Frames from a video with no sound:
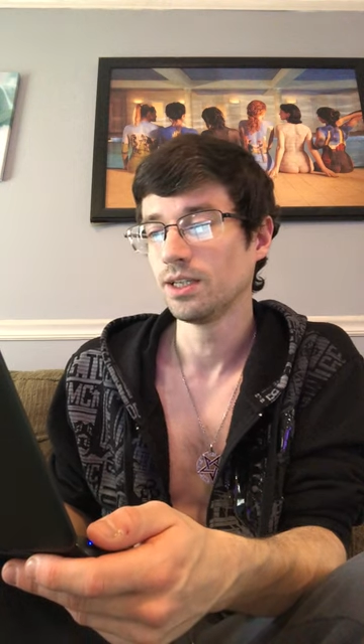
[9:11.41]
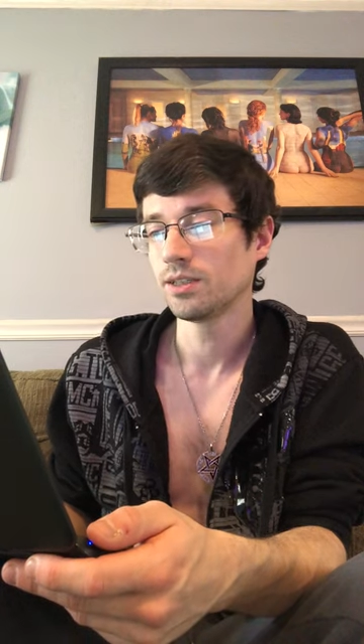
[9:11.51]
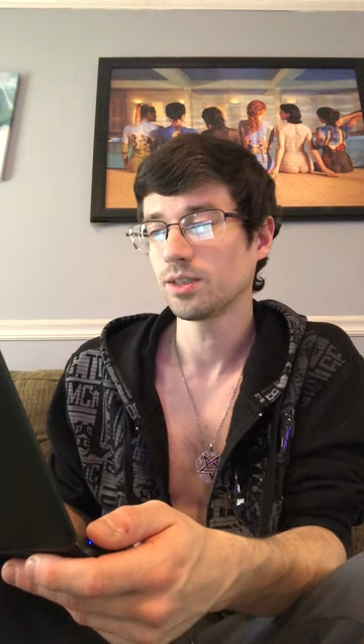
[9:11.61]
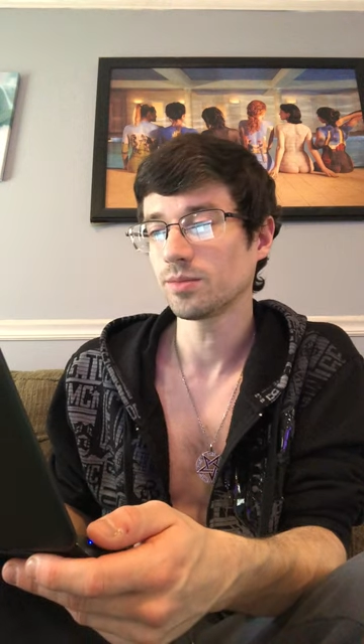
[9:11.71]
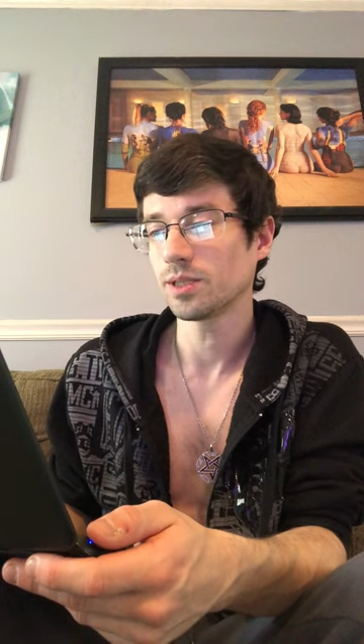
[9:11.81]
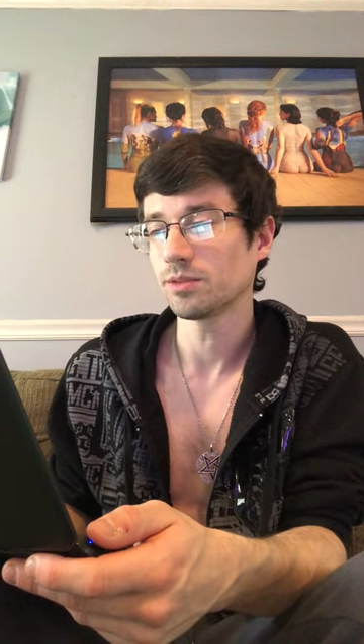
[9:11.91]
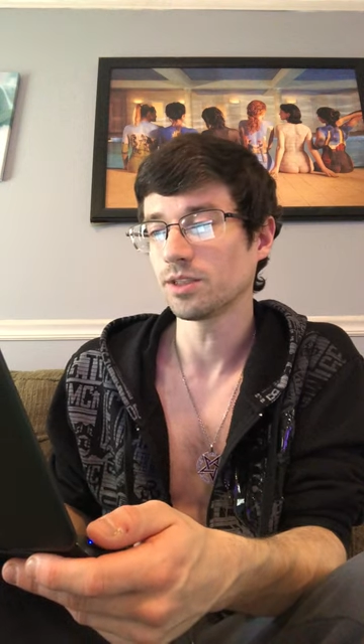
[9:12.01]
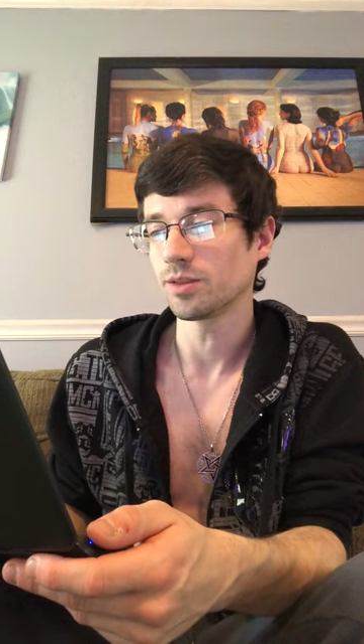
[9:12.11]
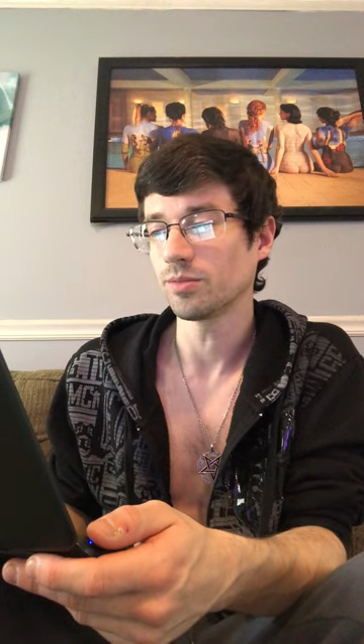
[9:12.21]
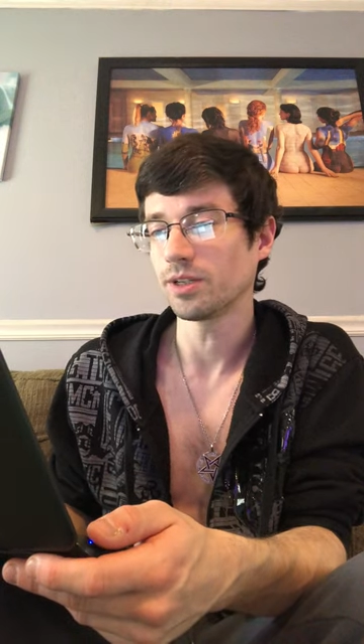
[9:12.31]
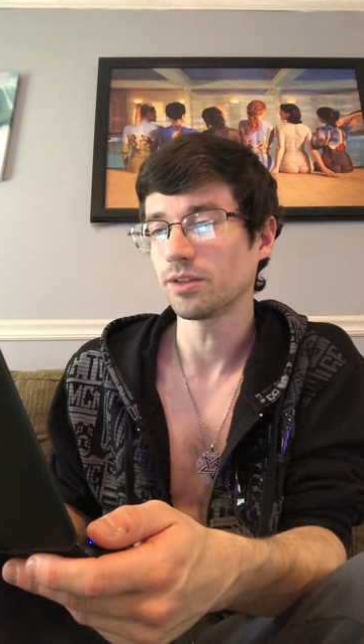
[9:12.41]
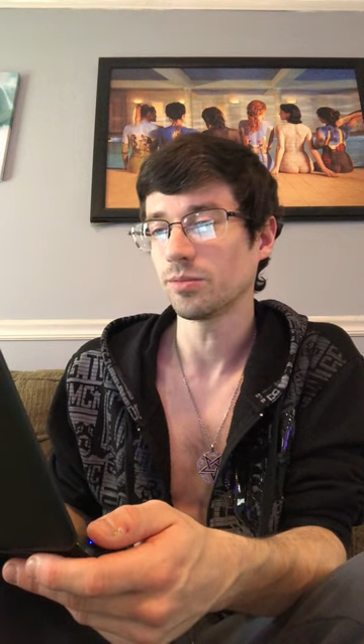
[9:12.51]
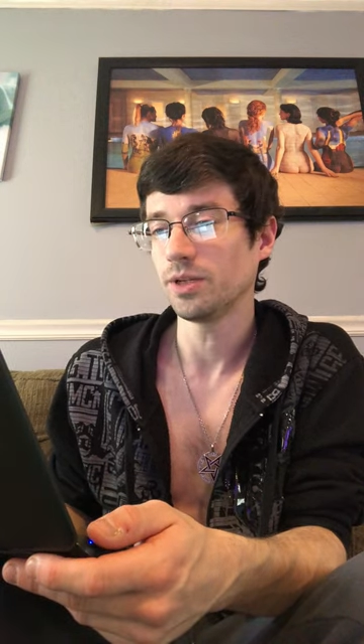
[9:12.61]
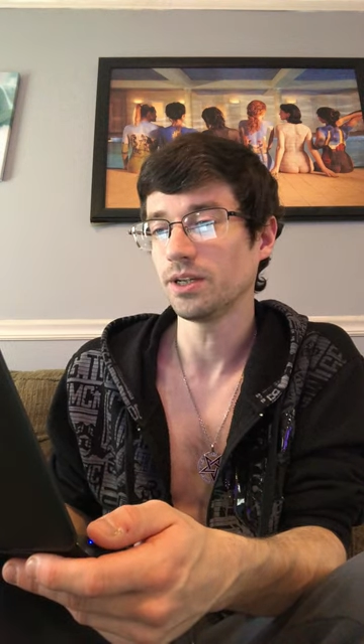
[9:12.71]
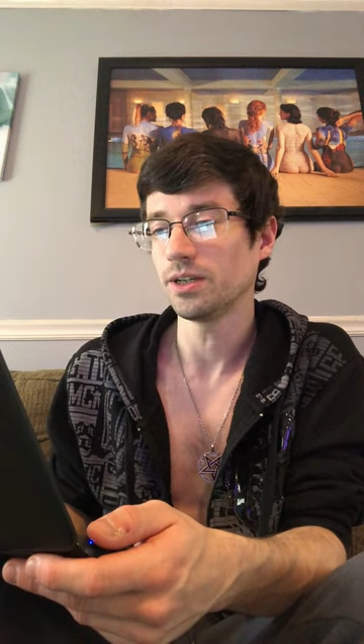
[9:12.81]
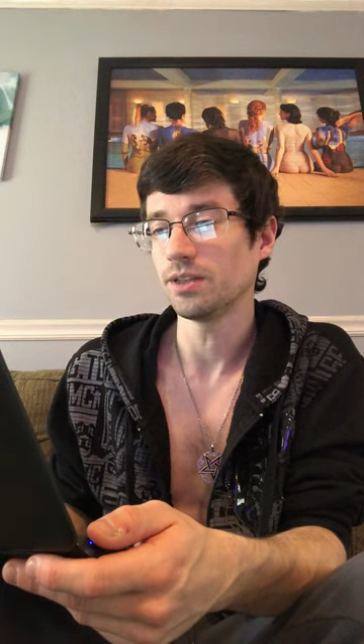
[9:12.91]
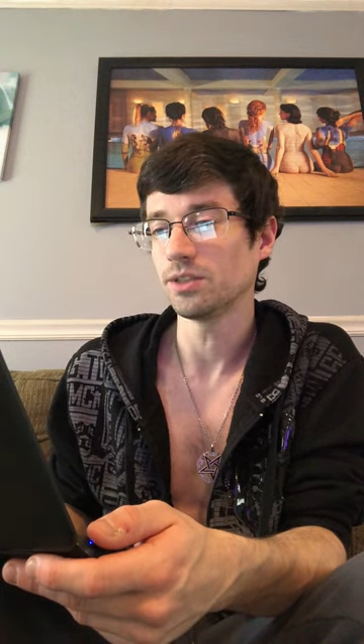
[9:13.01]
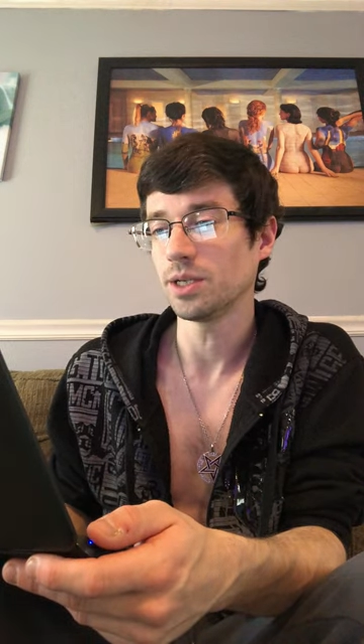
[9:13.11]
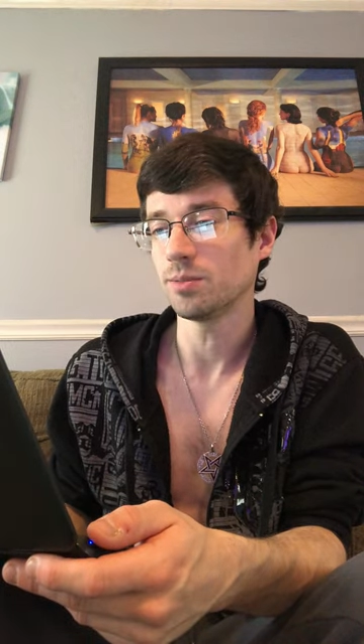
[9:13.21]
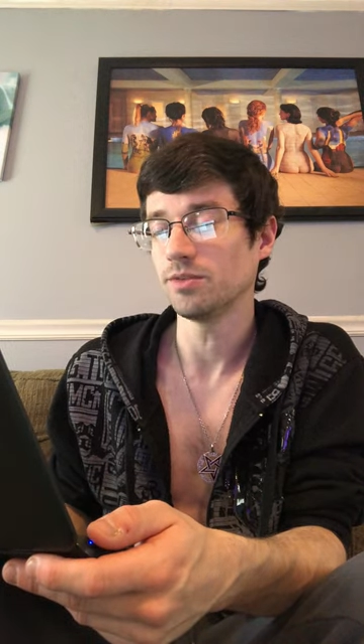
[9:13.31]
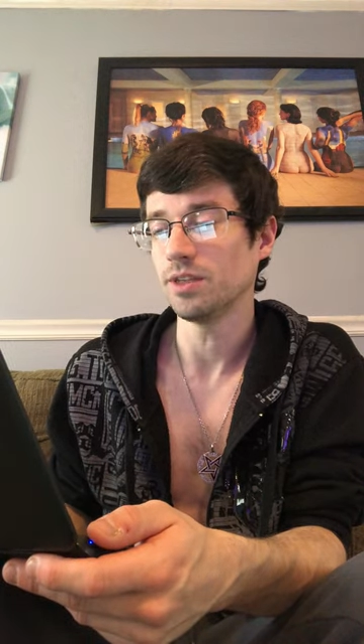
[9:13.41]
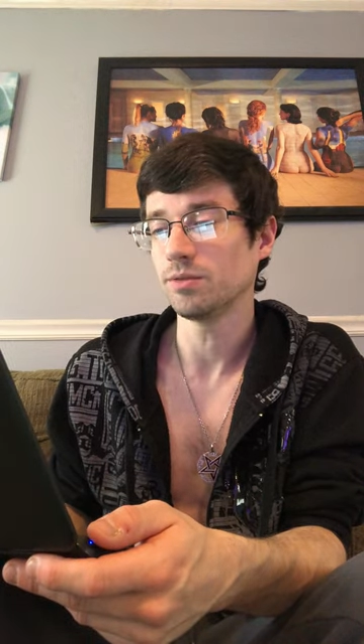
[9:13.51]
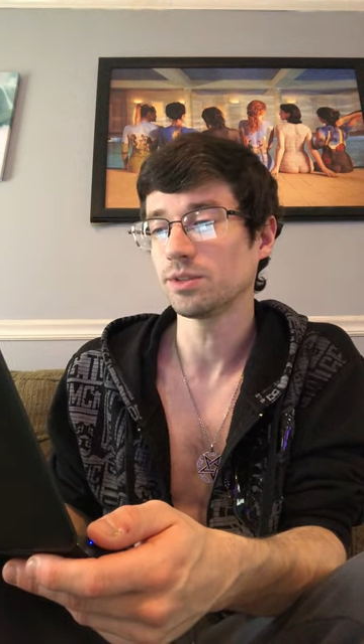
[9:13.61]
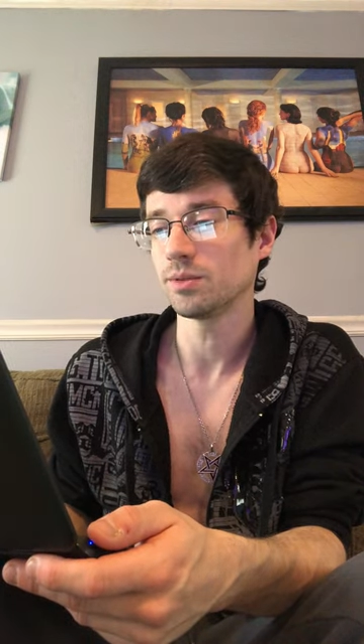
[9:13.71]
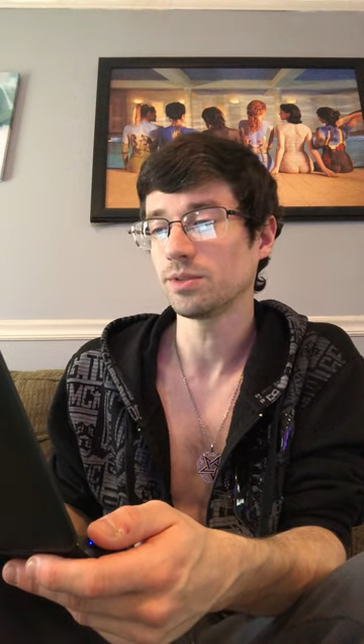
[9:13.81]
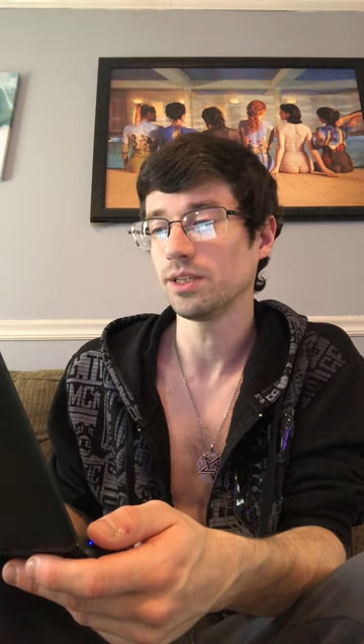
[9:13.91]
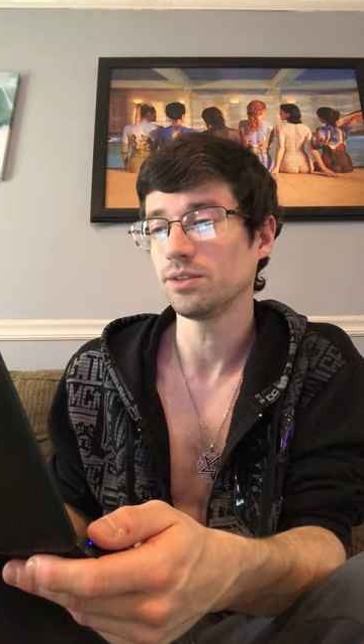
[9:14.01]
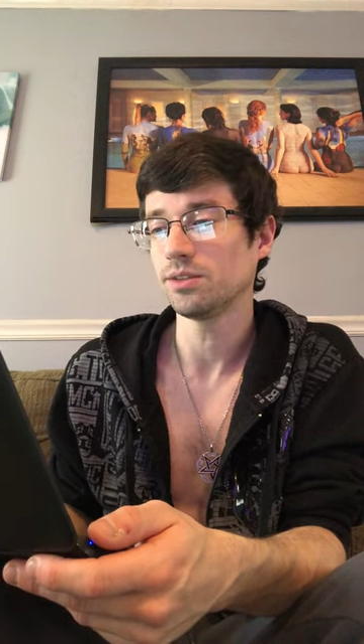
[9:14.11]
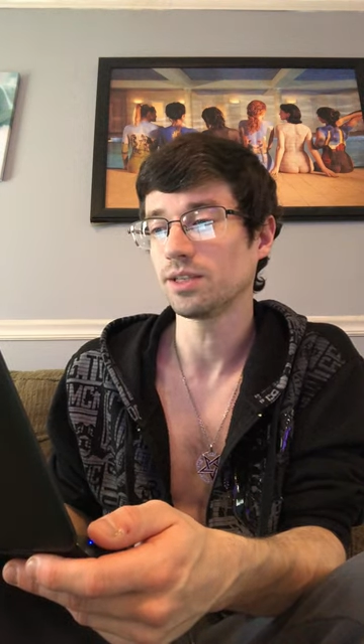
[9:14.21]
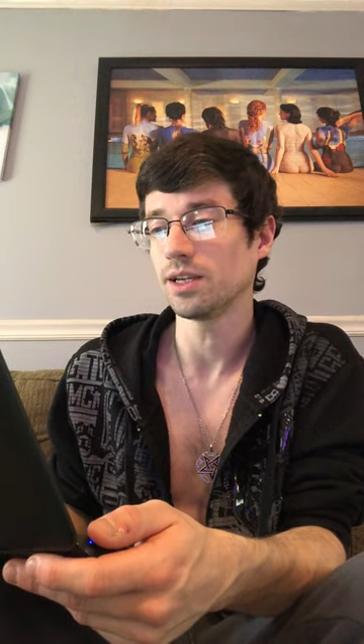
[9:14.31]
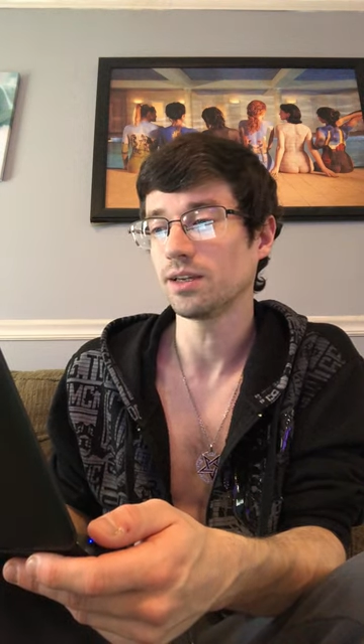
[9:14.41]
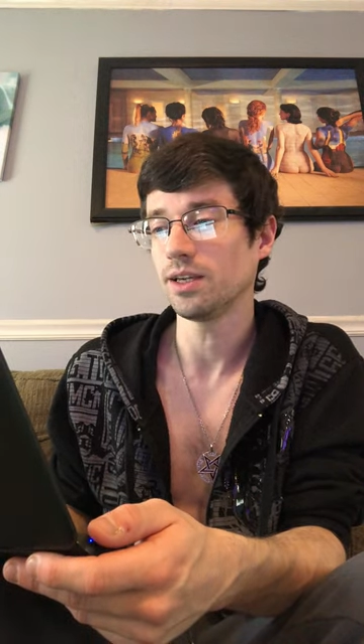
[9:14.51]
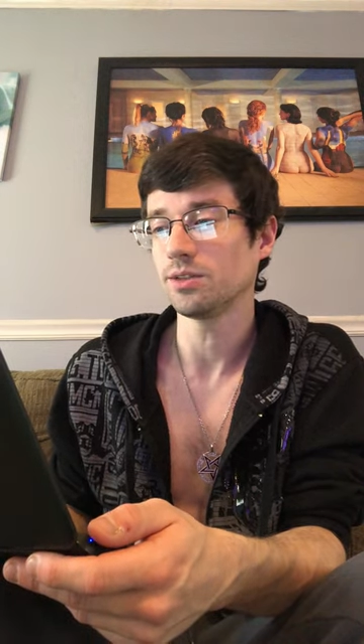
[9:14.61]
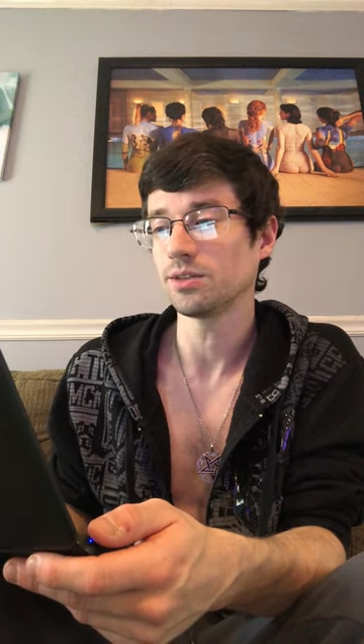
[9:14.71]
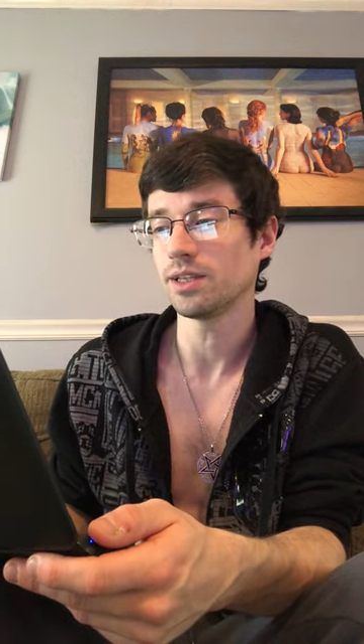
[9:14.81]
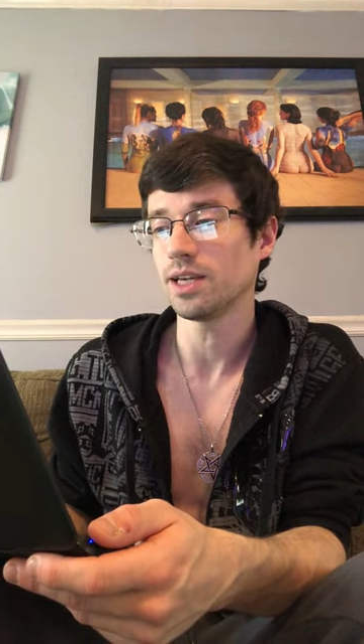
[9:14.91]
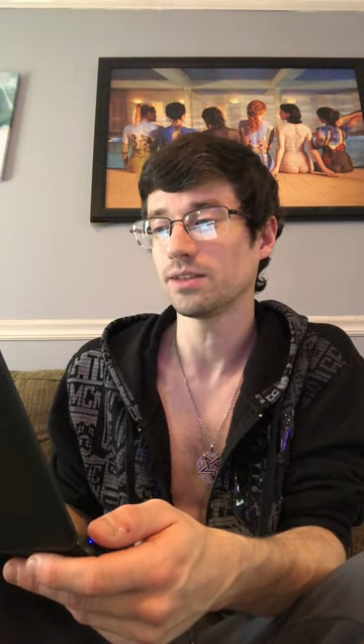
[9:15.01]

Sometimes the Qliphoth appear in the shape of evil temptations and occasionally